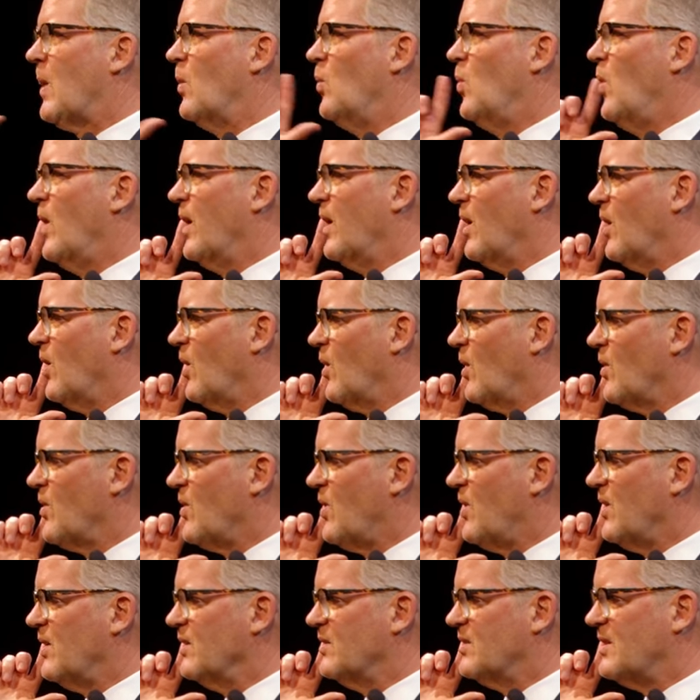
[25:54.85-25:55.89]
where
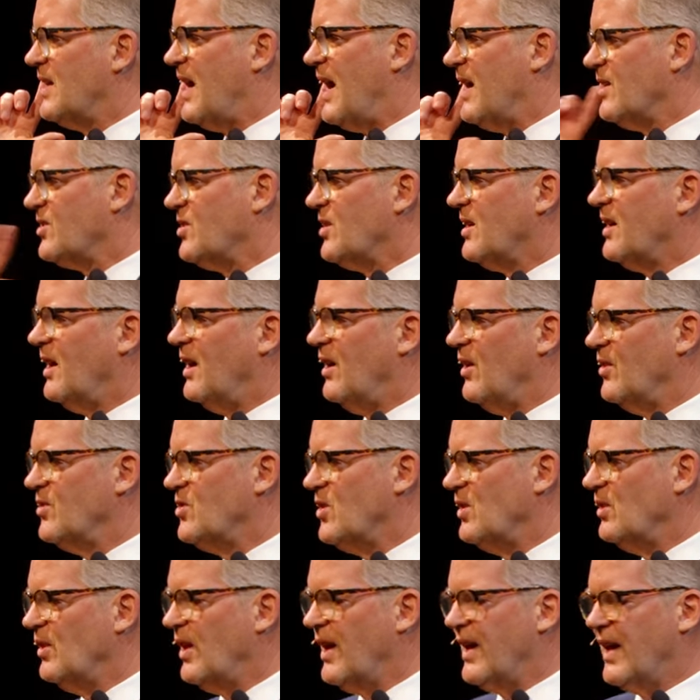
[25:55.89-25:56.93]
the
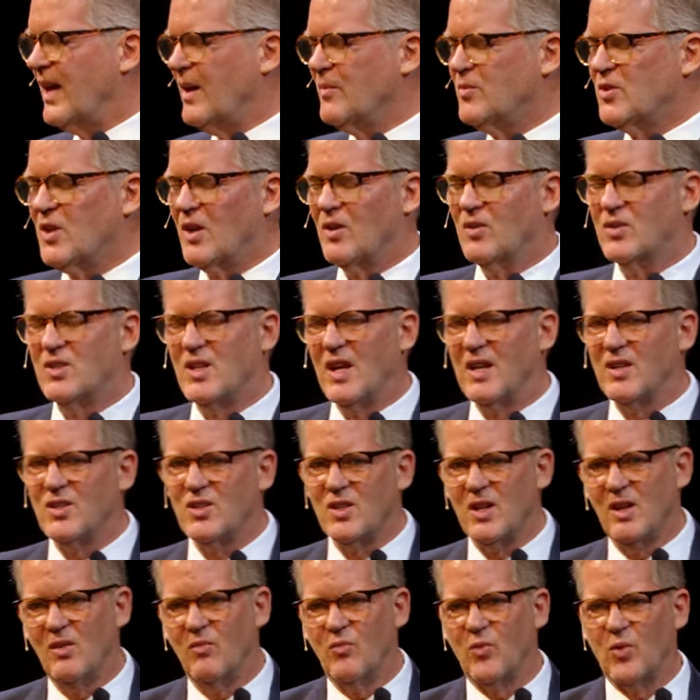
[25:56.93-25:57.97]
toxicology labs are
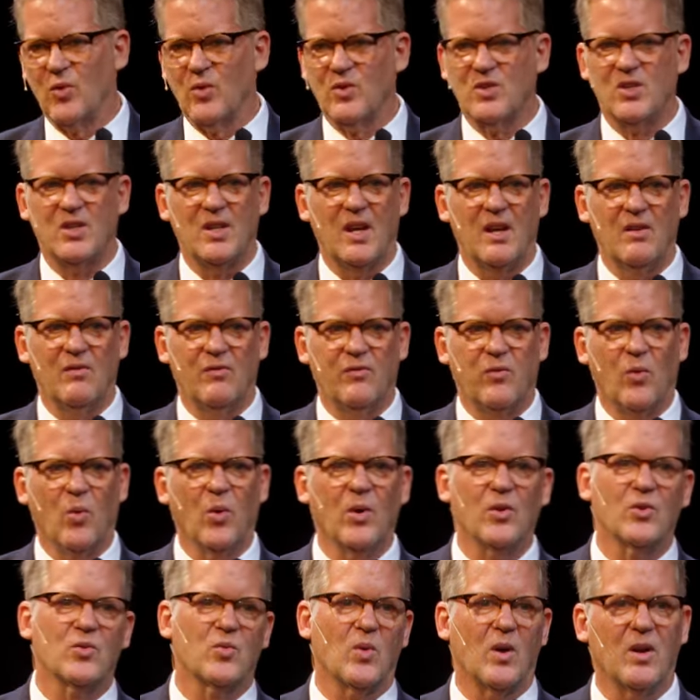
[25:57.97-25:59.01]
testing for, say,
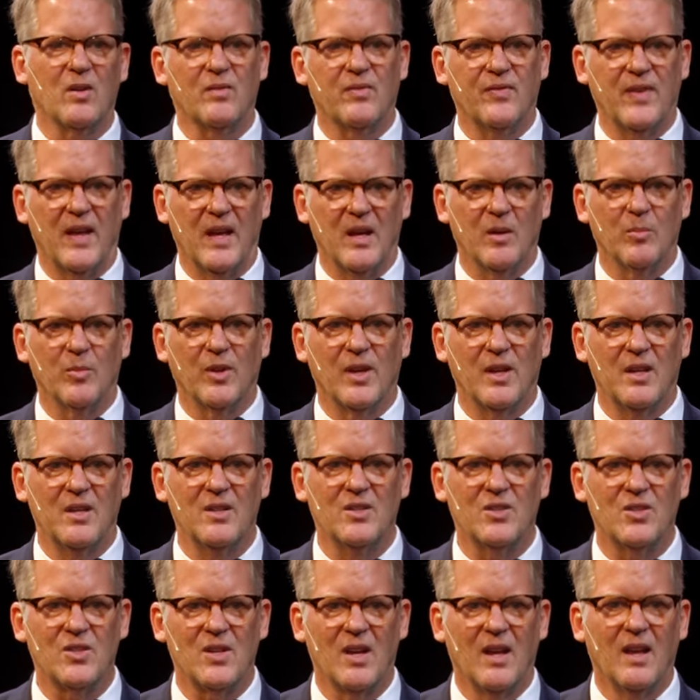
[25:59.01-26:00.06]
four drug
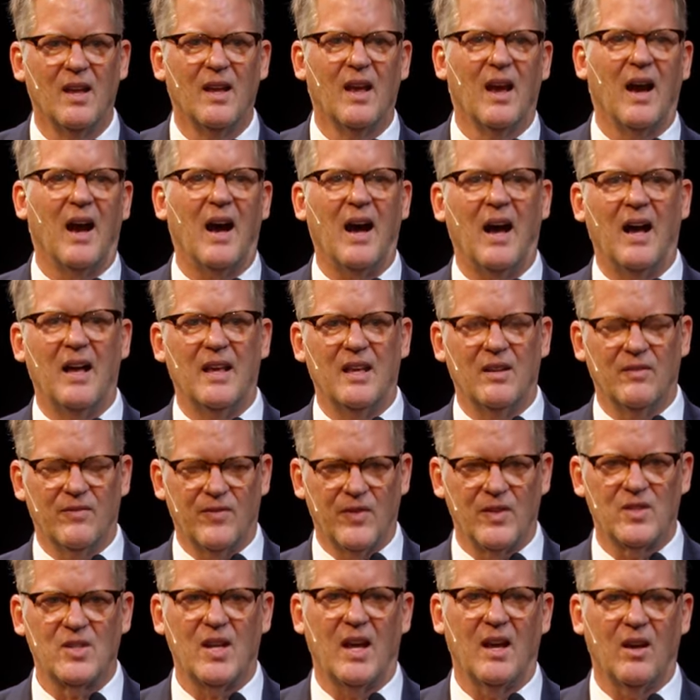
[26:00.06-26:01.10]
families uh, and
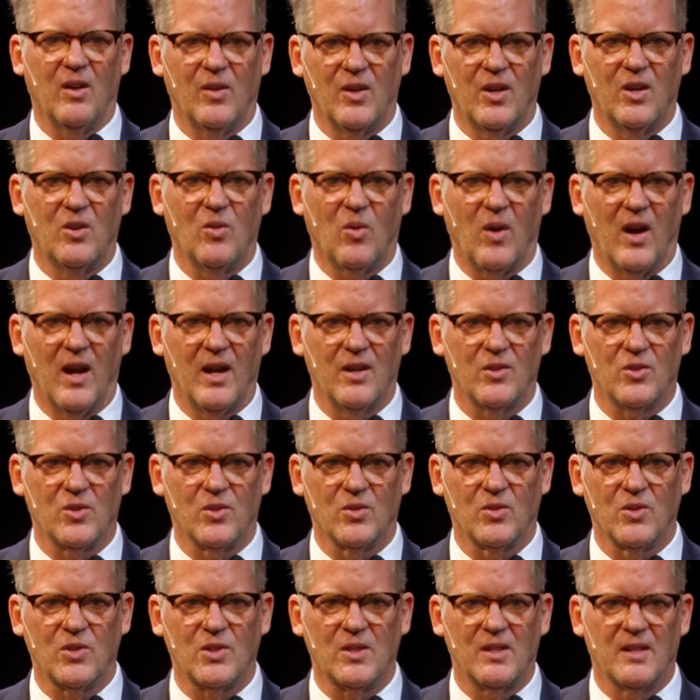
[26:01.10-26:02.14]
fatality
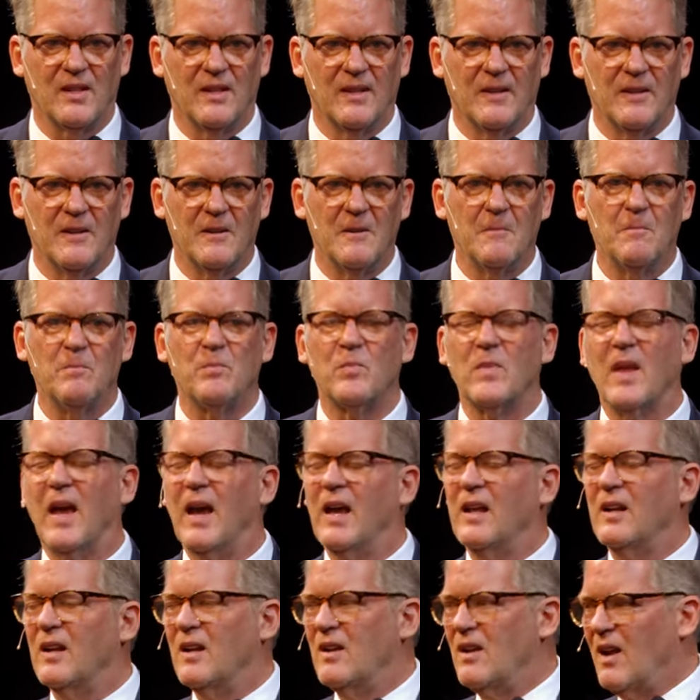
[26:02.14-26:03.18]
crashes.
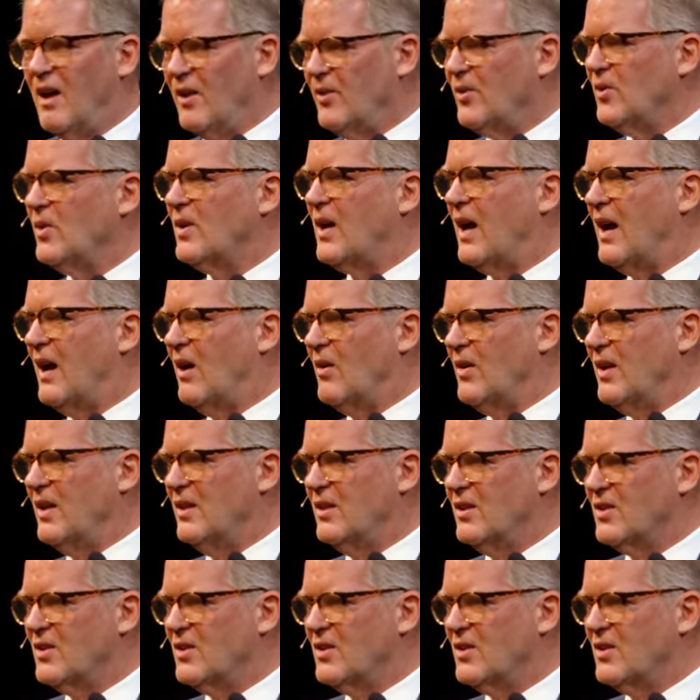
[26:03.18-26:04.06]
And another county